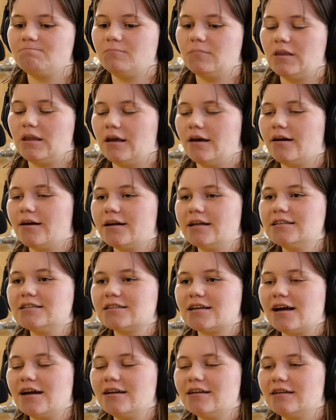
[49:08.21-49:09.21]
Yeah, it's
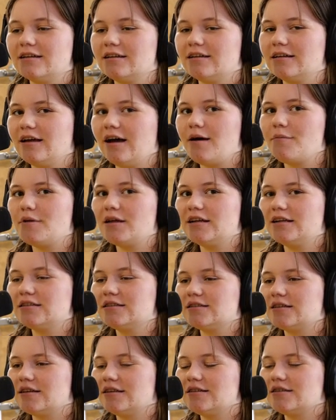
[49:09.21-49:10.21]
kind of. I mean,
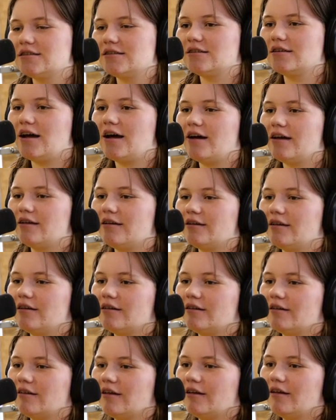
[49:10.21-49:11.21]
it's it's not. It's
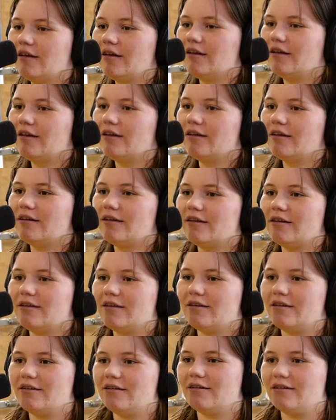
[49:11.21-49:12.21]
so
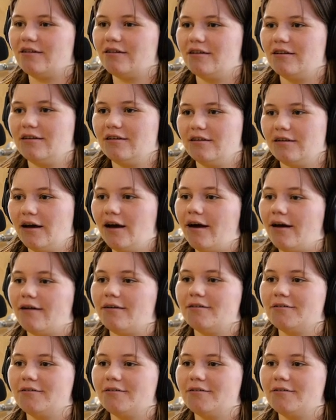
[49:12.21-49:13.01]
rageful. Yeah.